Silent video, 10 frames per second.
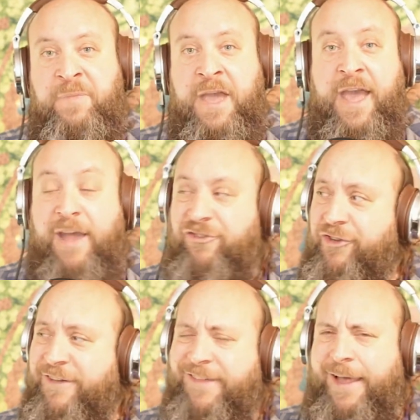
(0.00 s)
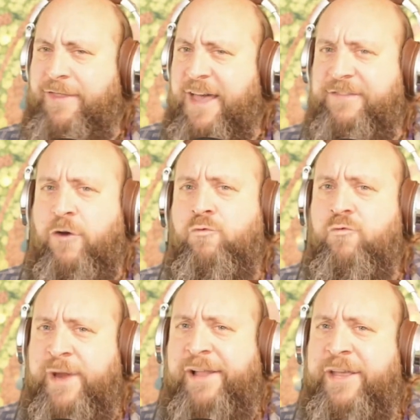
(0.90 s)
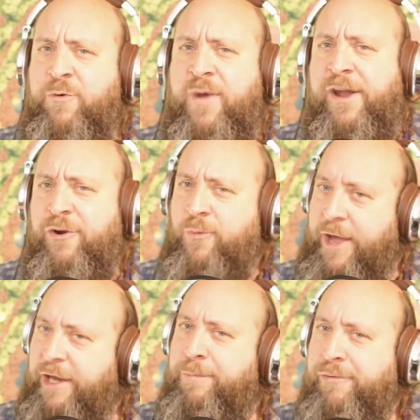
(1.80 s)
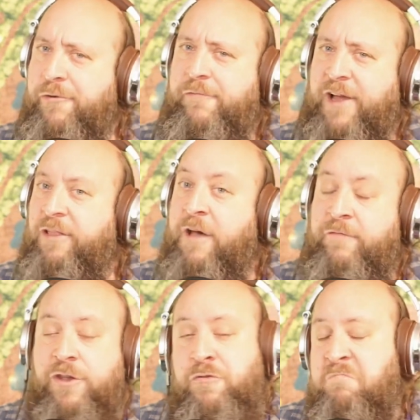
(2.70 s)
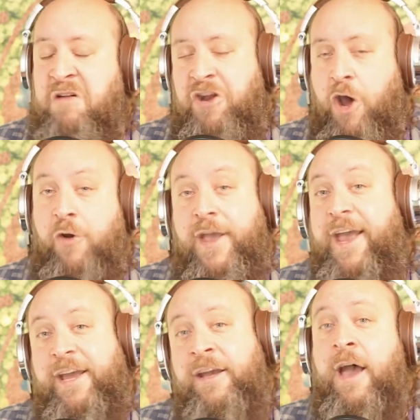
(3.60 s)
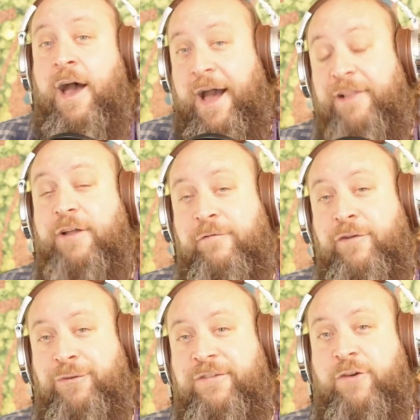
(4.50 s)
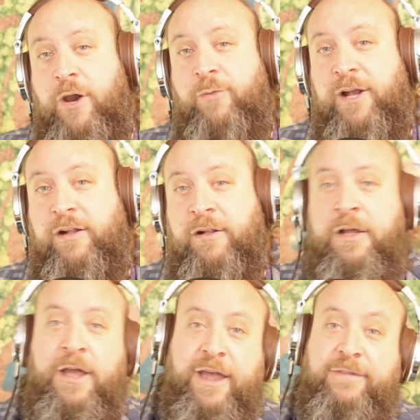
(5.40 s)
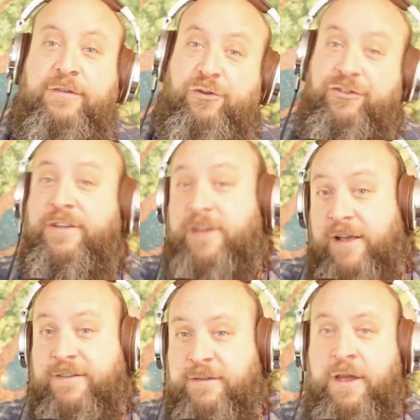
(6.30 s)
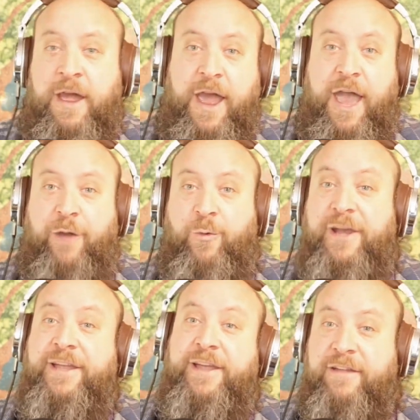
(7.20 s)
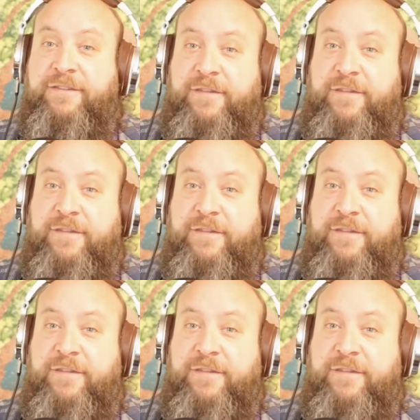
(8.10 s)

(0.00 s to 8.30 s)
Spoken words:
And she's like, that's a really weird way to prove I love you, but okay, I love you, so I will. And so she does. And when he gets to